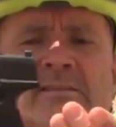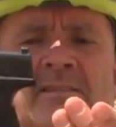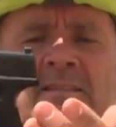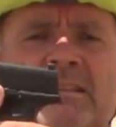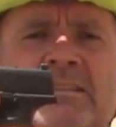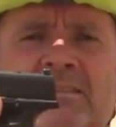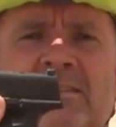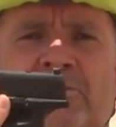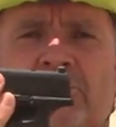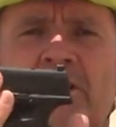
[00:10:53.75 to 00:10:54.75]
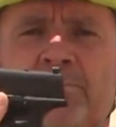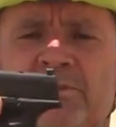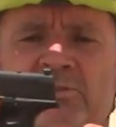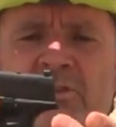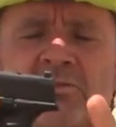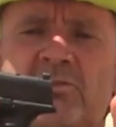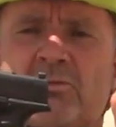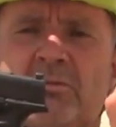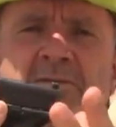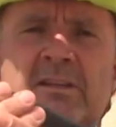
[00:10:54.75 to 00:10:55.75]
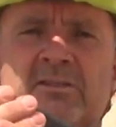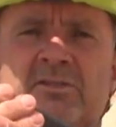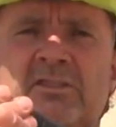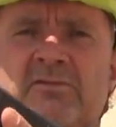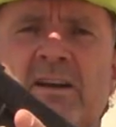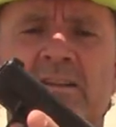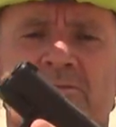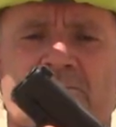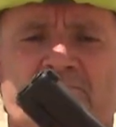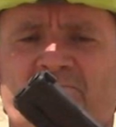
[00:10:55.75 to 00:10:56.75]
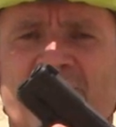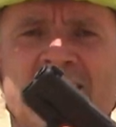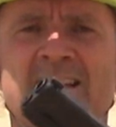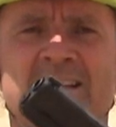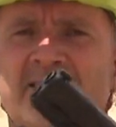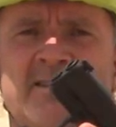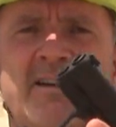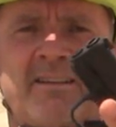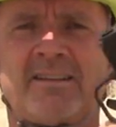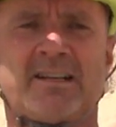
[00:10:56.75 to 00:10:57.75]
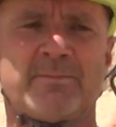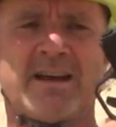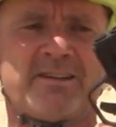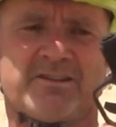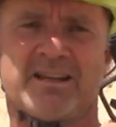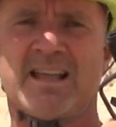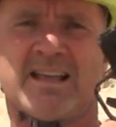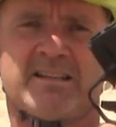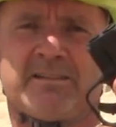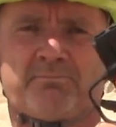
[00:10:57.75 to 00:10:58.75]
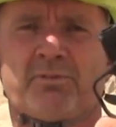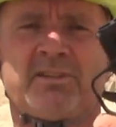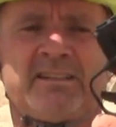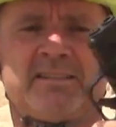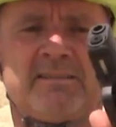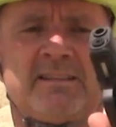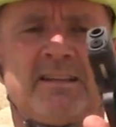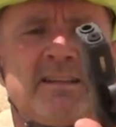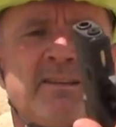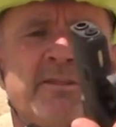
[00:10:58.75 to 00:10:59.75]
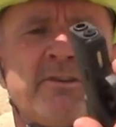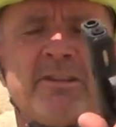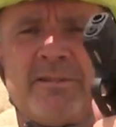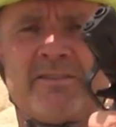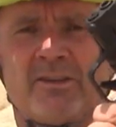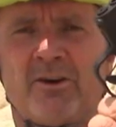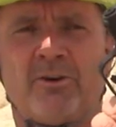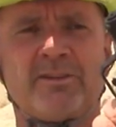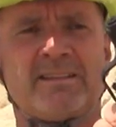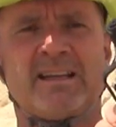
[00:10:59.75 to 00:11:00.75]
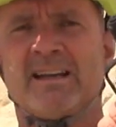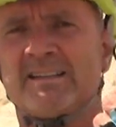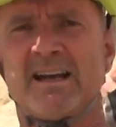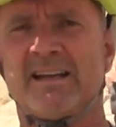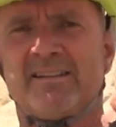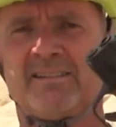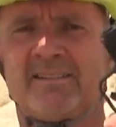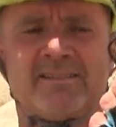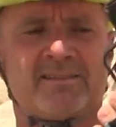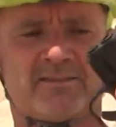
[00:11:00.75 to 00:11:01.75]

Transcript: the, this grip is just terrific. It's just fine. There's, it's not going to come out of your hand. You put a, you don't even have to hold it that tight. It